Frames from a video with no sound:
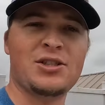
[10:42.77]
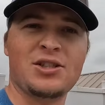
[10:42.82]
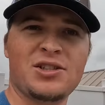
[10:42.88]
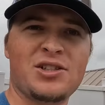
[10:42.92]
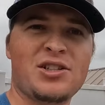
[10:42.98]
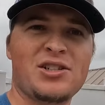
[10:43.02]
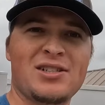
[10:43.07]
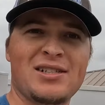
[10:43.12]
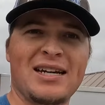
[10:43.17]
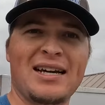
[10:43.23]
It's
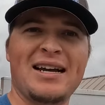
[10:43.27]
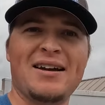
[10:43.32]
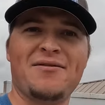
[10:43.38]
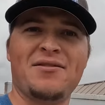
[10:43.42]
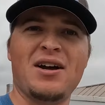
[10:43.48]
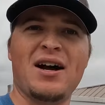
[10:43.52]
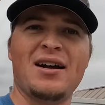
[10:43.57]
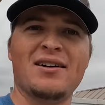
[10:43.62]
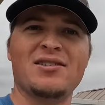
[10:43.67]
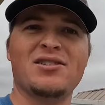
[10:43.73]
just because they
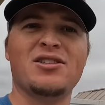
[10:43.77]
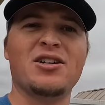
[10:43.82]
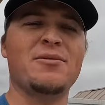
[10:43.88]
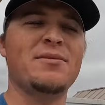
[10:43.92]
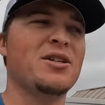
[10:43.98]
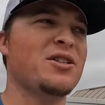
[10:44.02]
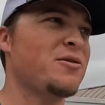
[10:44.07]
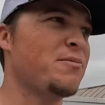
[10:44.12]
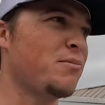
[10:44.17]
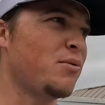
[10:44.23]
have gotten so
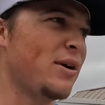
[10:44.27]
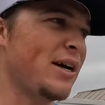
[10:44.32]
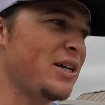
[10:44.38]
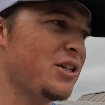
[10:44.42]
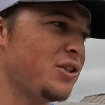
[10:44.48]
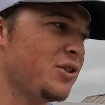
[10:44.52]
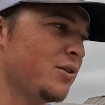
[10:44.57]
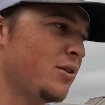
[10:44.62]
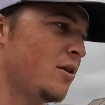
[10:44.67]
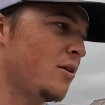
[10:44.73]
much
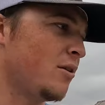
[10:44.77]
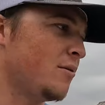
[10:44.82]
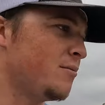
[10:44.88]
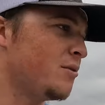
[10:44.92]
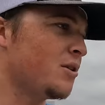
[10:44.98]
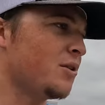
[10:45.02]
pressure on them.